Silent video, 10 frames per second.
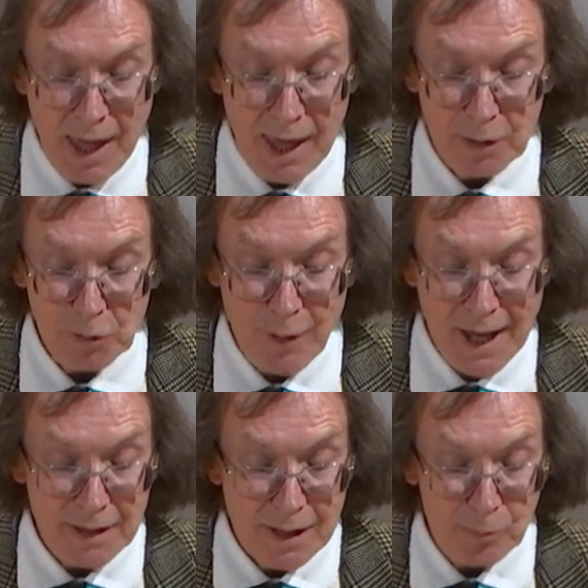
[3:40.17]
Egil
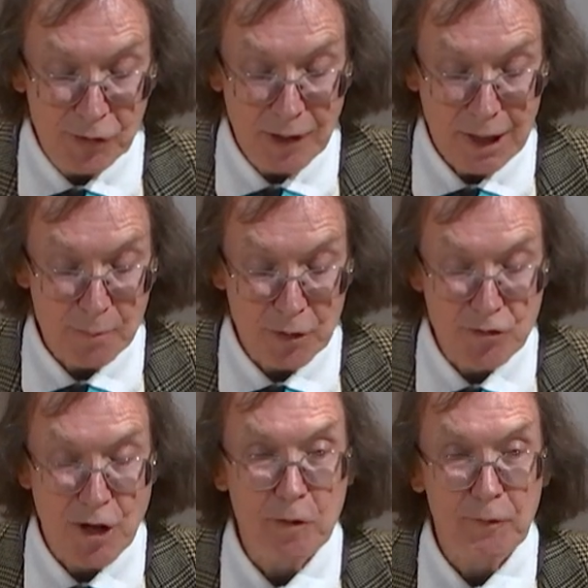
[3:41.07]
ran up to him
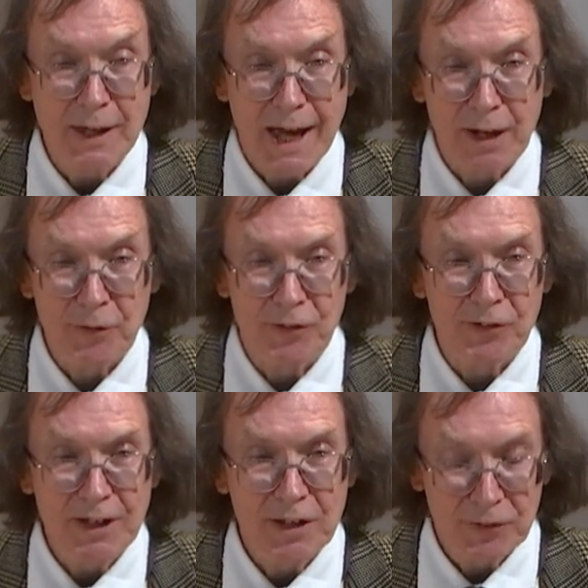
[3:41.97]
and drove the axe
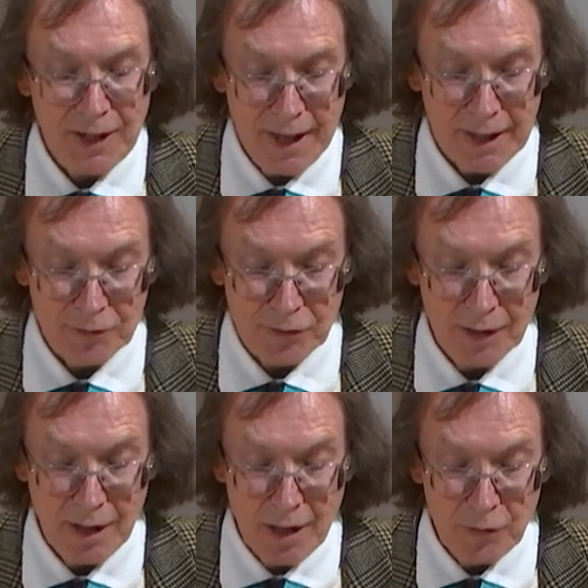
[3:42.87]
into his head,
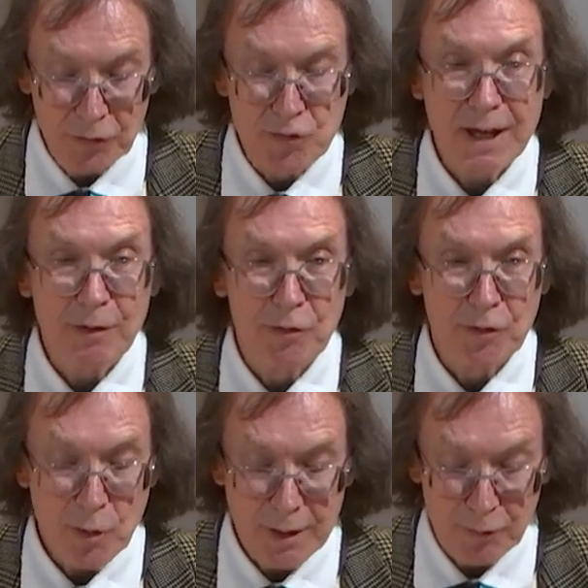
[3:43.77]
straight
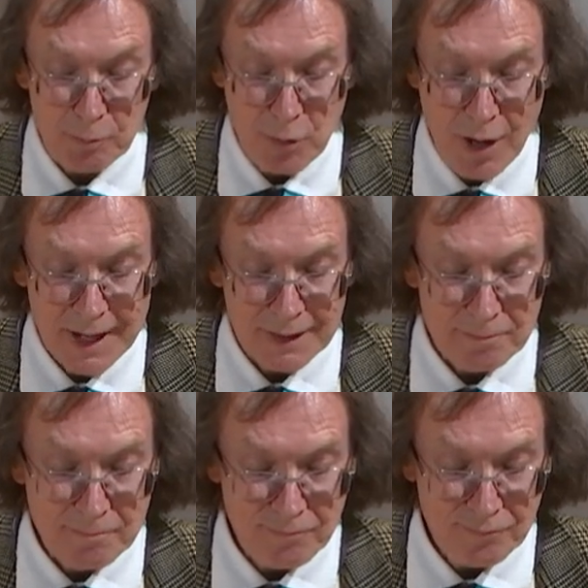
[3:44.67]
through his brain.